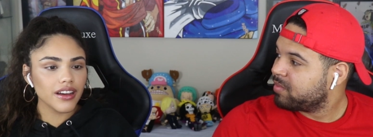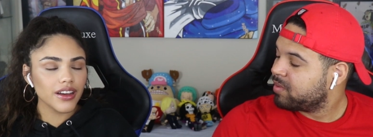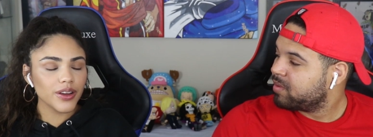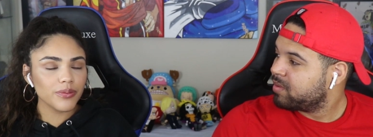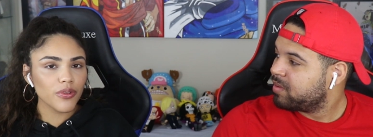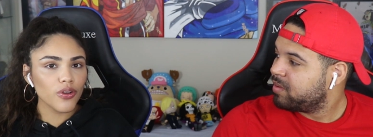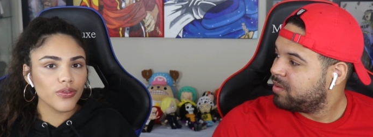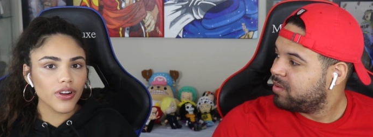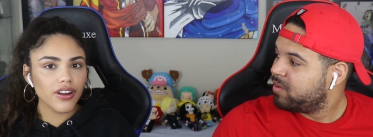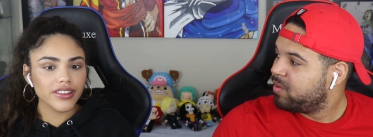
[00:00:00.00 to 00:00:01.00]

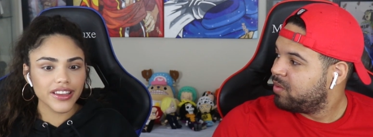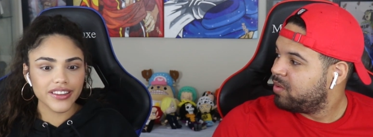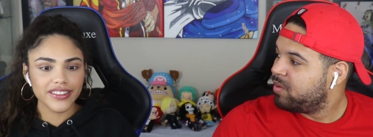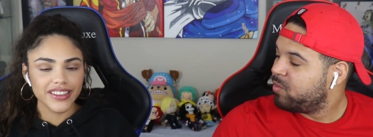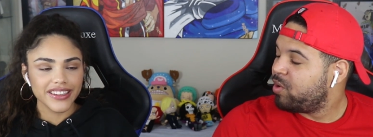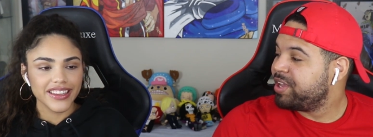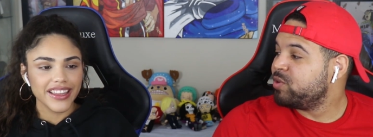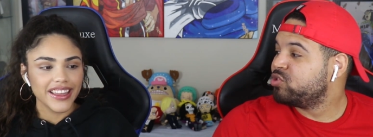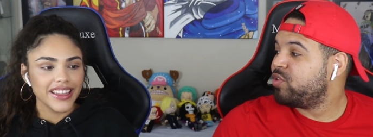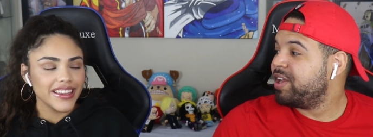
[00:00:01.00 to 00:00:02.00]
Speaker 1: um overhauled like.
Speaker 2: Well,
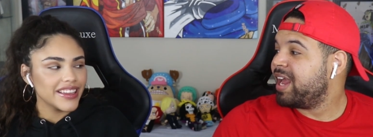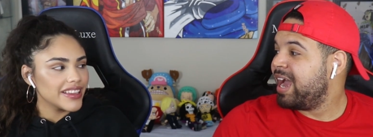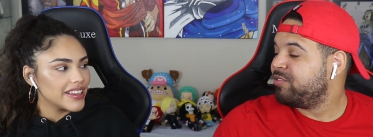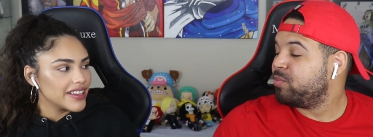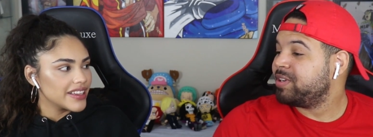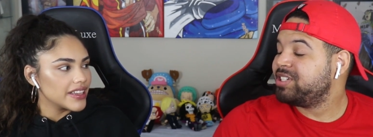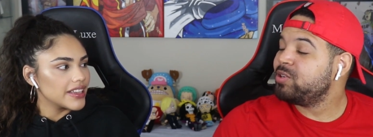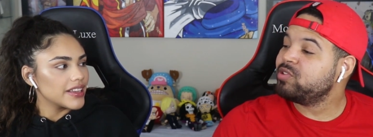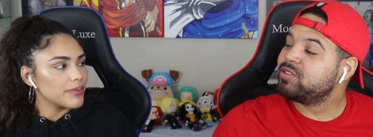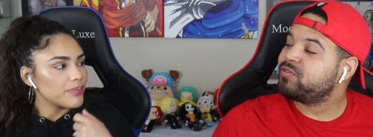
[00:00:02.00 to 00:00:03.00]
he was running after, but
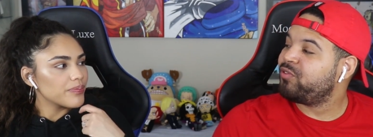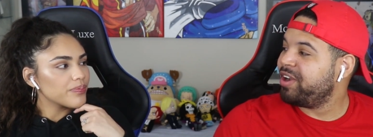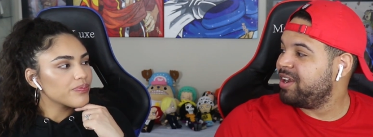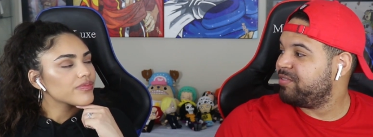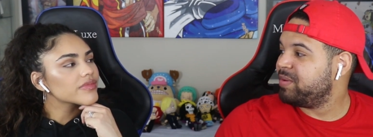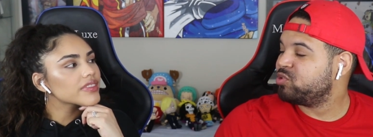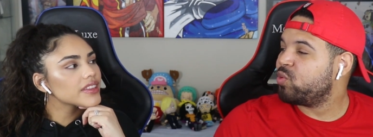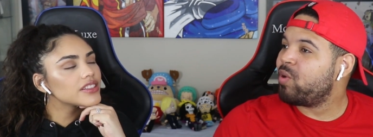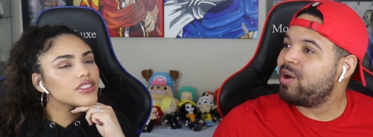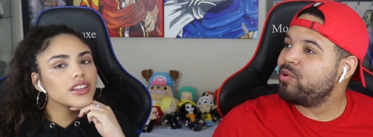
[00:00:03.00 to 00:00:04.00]
she was afraid of him.
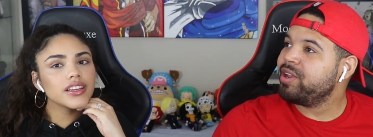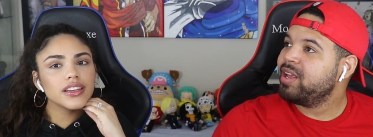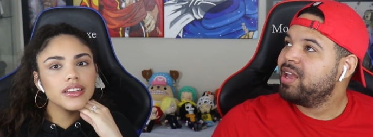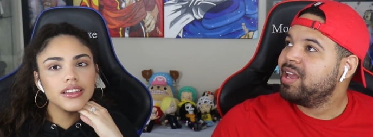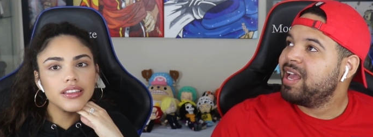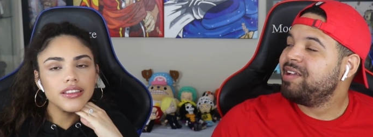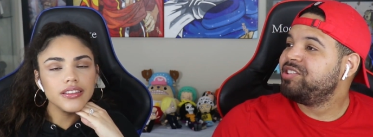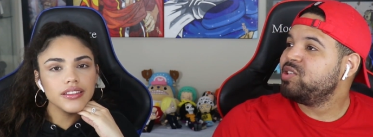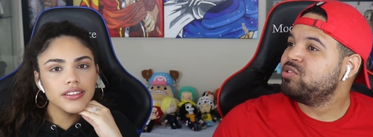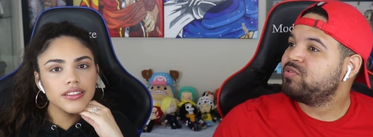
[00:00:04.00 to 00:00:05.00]
So why would?
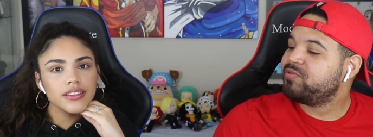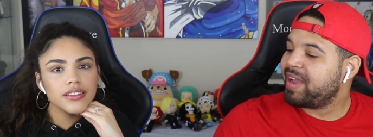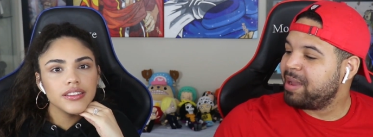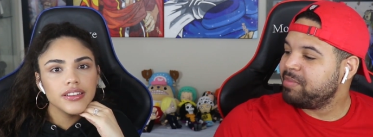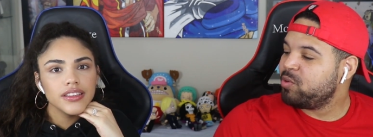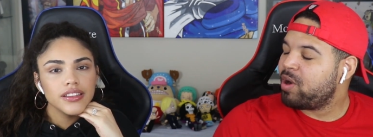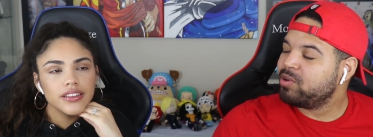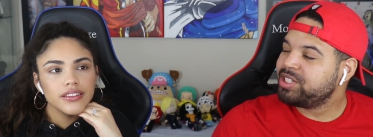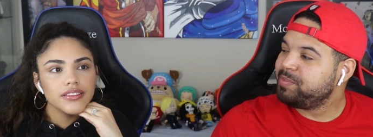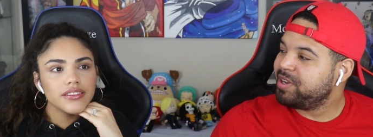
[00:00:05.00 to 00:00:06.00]
If she was family,
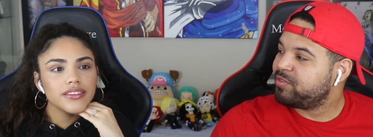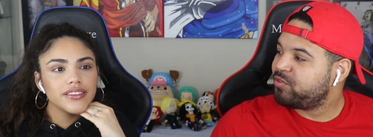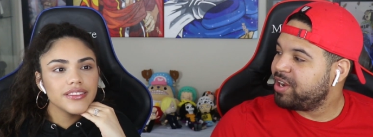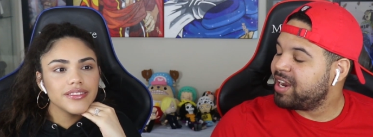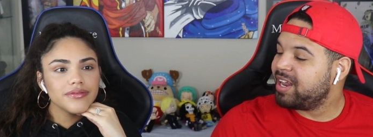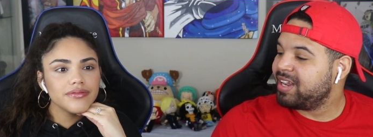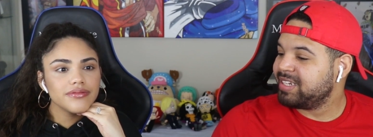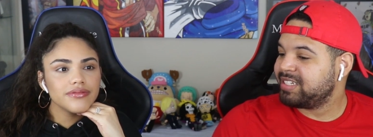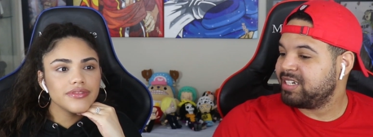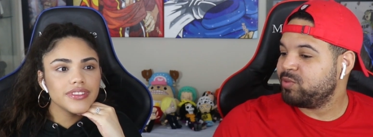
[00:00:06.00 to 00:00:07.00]
why would she be afraid
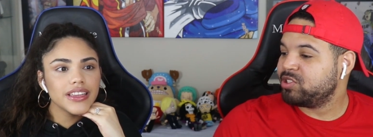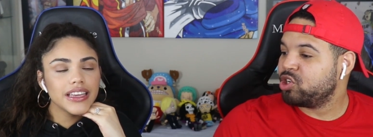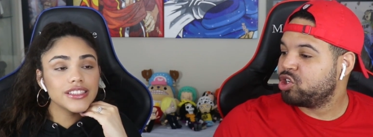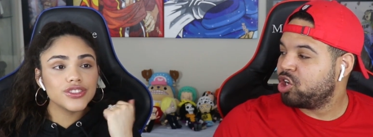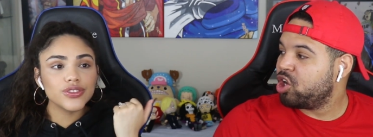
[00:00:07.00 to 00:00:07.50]
unless she was a He's